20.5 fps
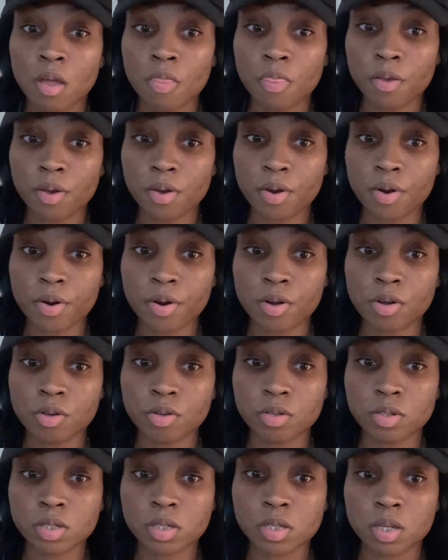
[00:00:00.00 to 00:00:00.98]
the
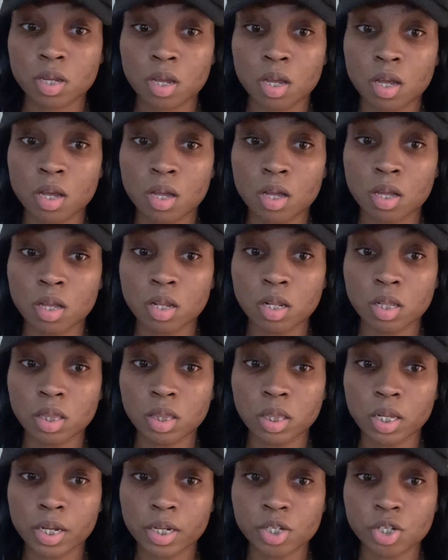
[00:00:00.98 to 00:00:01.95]
girls'
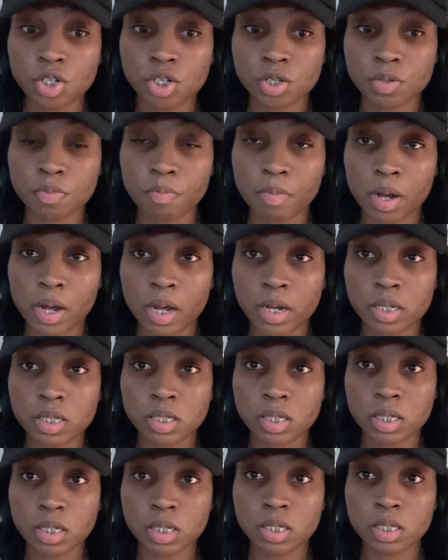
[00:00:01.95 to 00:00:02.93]
lunch
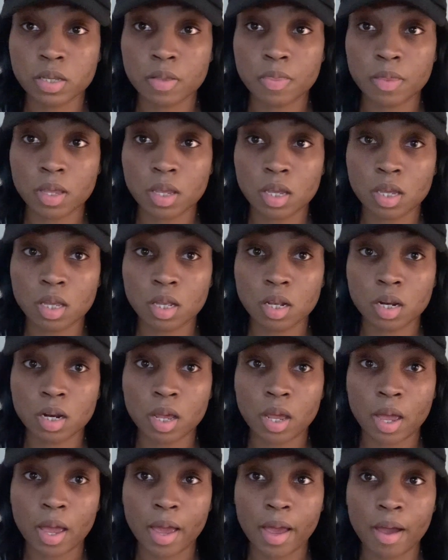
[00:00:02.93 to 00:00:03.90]
boxes and then
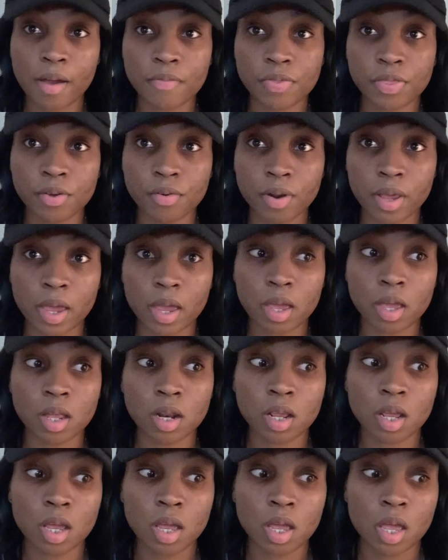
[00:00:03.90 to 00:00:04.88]
after that,
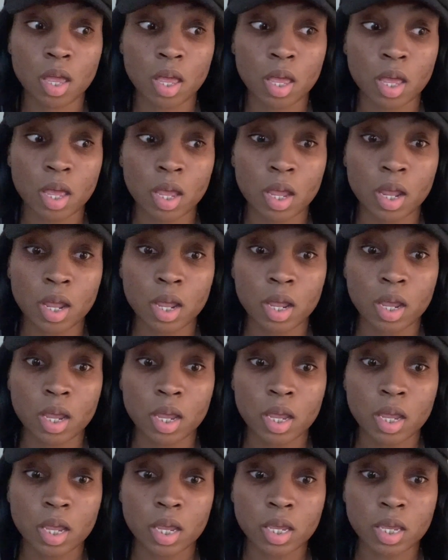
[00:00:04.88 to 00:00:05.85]

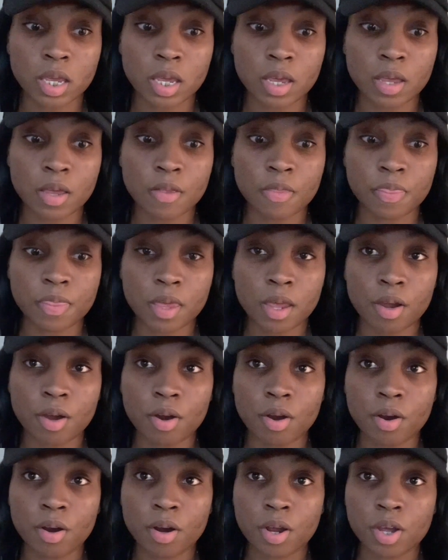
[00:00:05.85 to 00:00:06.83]
get
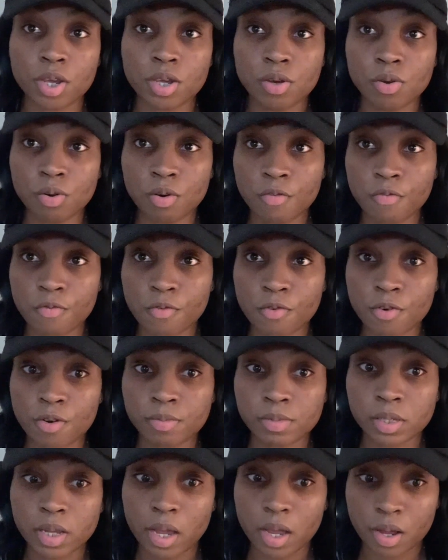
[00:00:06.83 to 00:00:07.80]
their
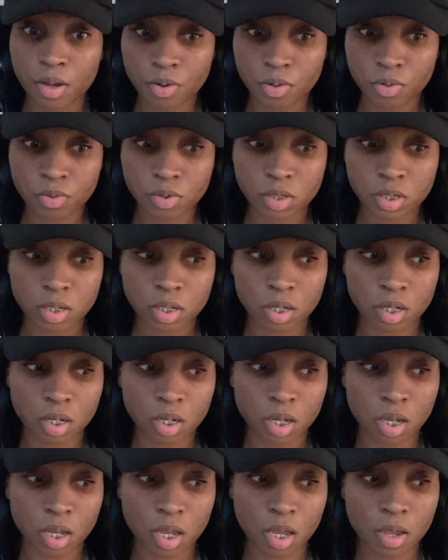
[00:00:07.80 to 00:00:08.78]
uniforms out
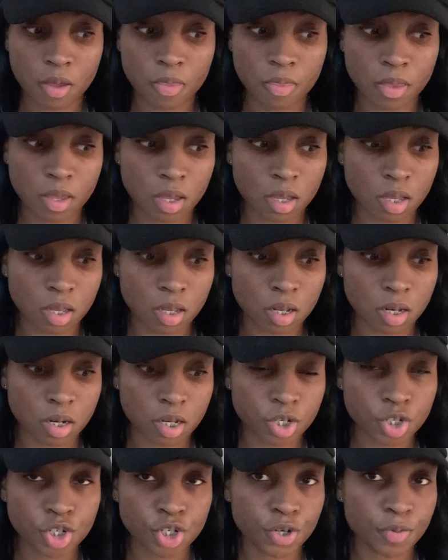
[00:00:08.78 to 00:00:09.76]
and then
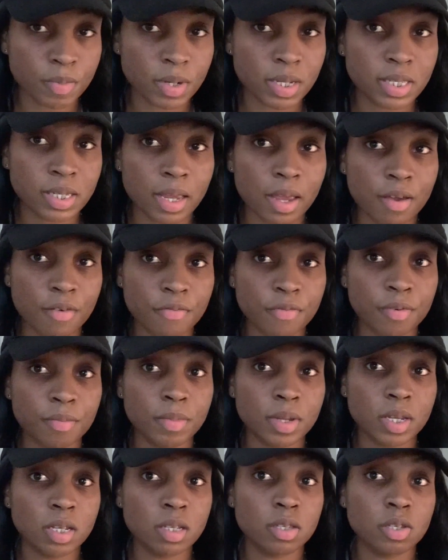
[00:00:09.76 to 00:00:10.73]
it should be time for
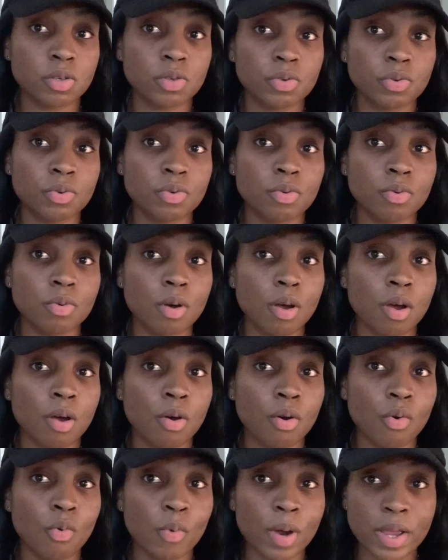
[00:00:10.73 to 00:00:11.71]
me to
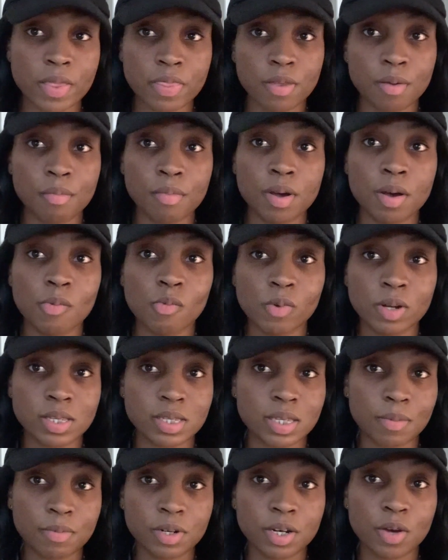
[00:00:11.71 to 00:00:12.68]
wake them up
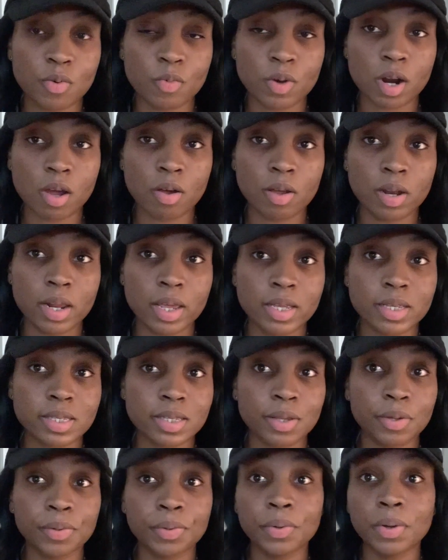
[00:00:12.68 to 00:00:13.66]
once I'm done with all that.
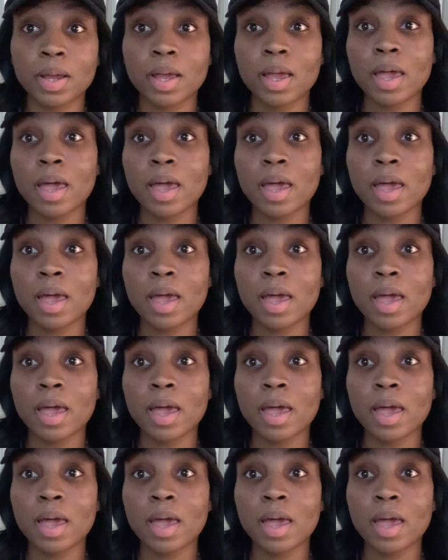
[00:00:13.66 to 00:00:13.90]
So